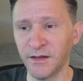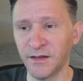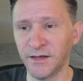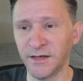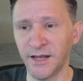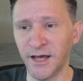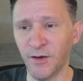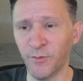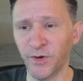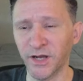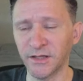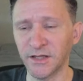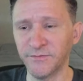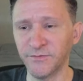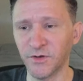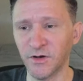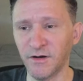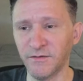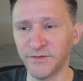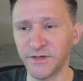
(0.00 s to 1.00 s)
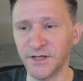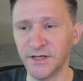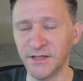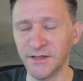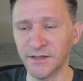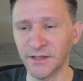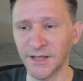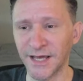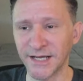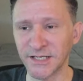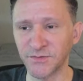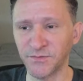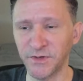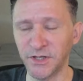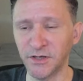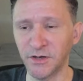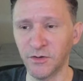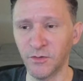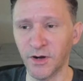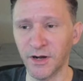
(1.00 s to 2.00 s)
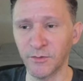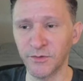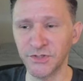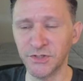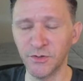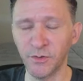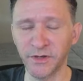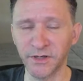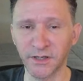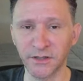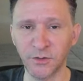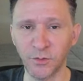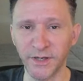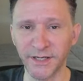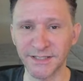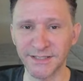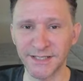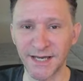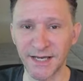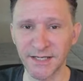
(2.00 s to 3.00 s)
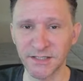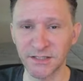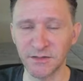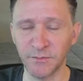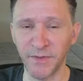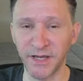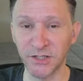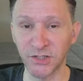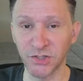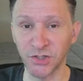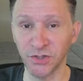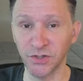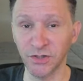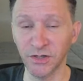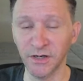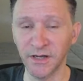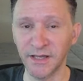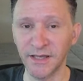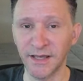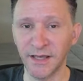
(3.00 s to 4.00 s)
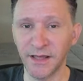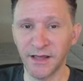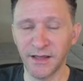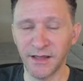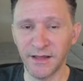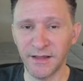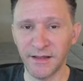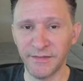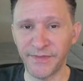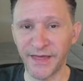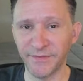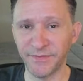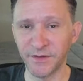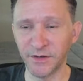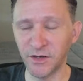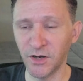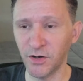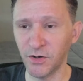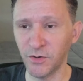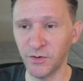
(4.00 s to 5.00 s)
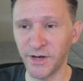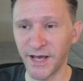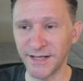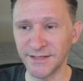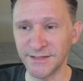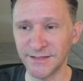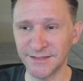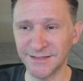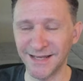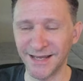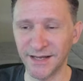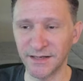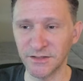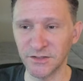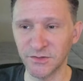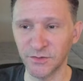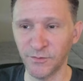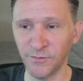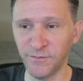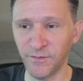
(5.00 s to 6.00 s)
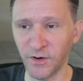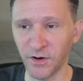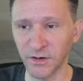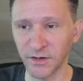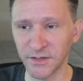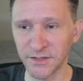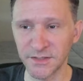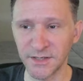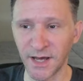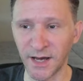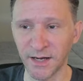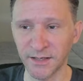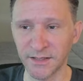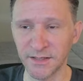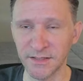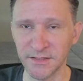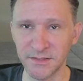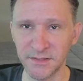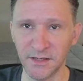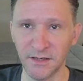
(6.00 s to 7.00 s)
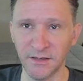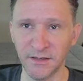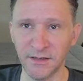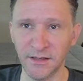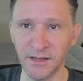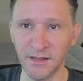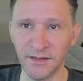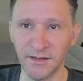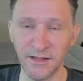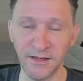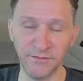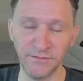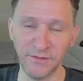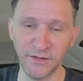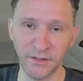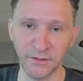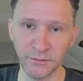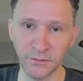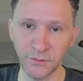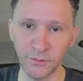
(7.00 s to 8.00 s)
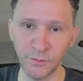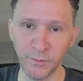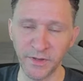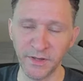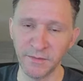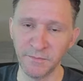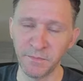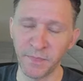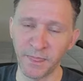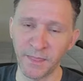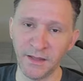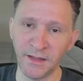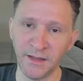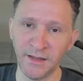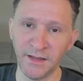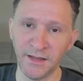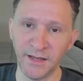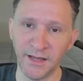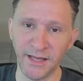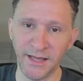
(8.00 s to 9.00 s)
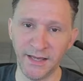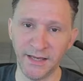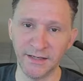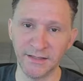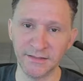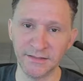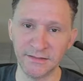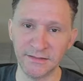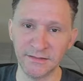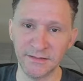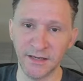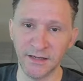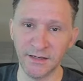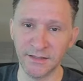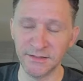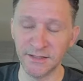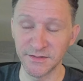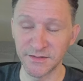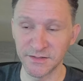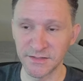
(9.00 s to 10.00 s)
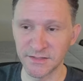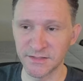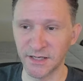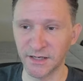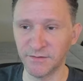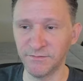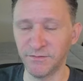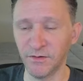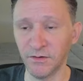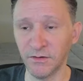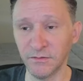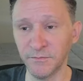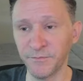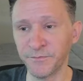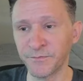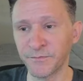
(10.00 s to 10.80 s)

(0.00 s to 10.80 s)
Now, when I left off in the last video, I was doing a quick test to make sure that the code as it stands so far does not get stuck in an infinite loop and doesn't segfault.